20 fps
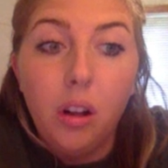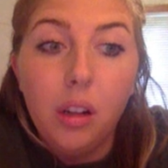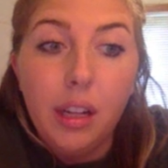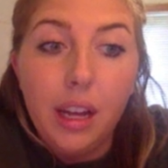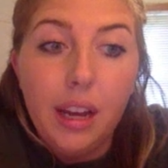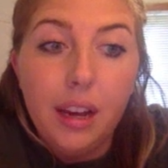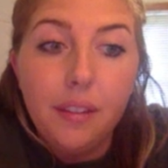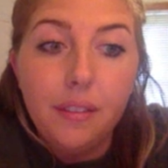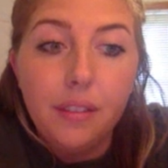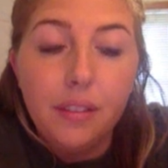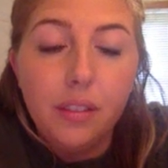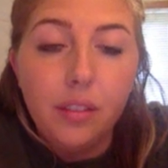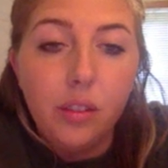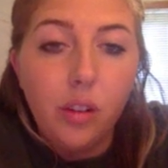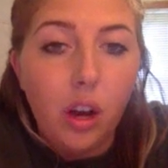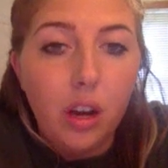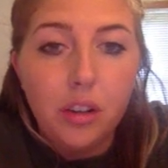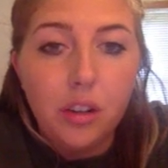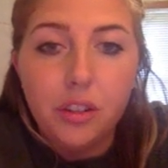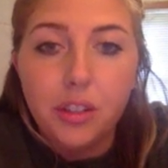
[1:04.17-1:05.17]
have
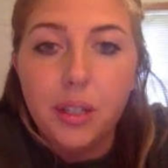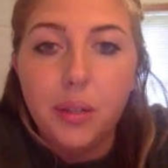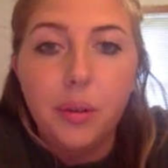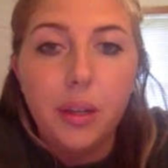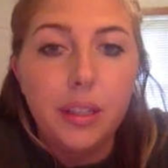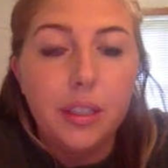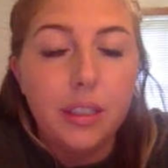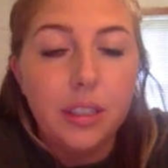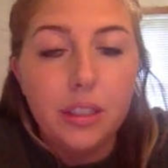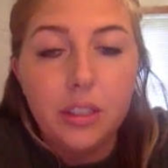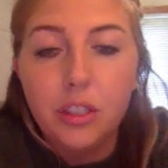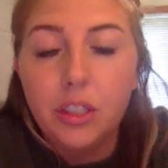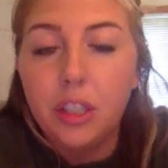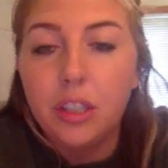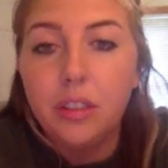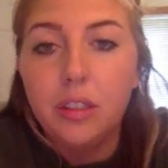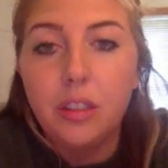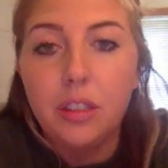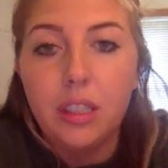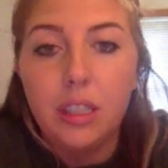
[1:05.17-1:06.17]
laundry, whether it's
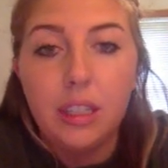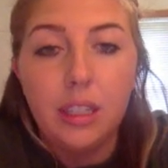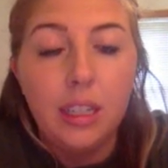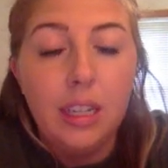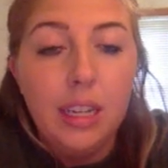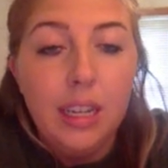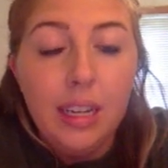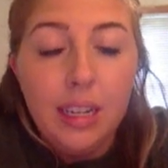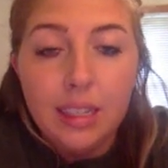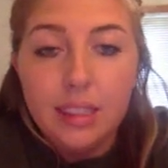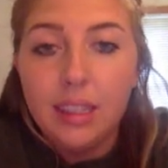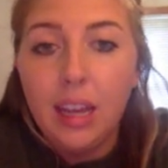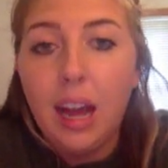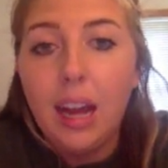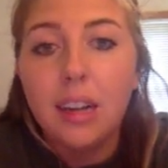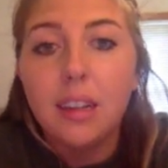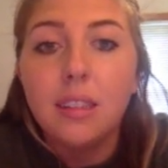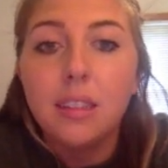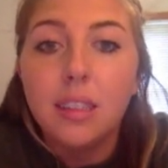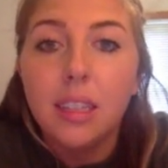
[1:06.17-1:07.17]
shirts and
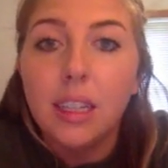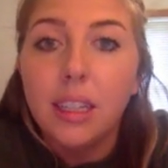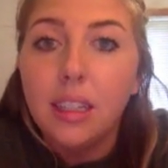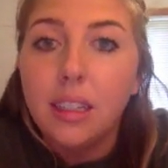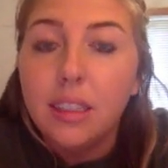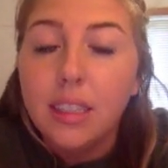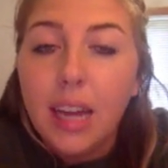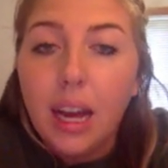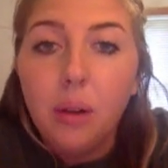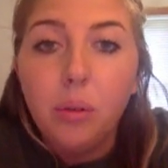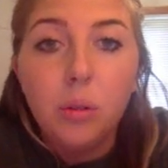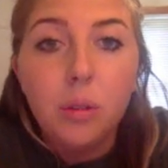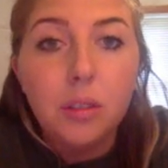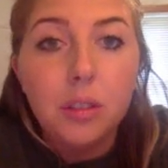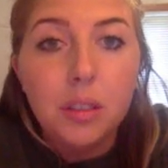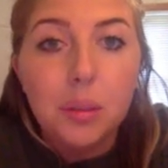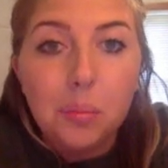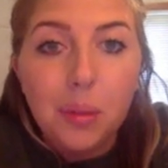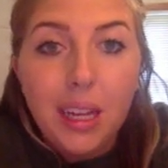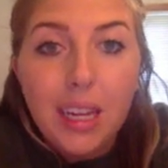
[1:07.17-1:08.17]
socks and towels
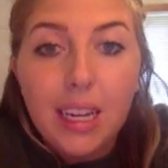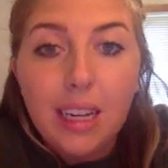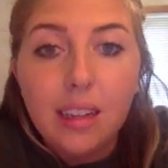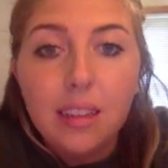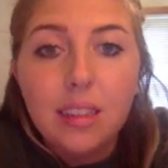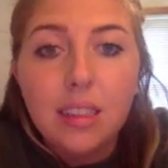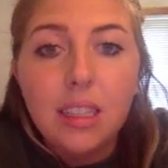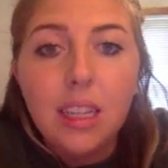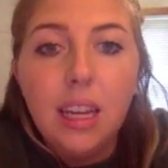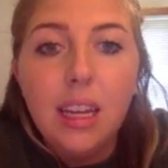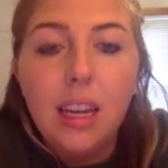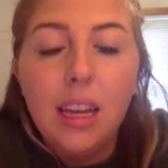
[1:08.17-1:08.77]
and blankets.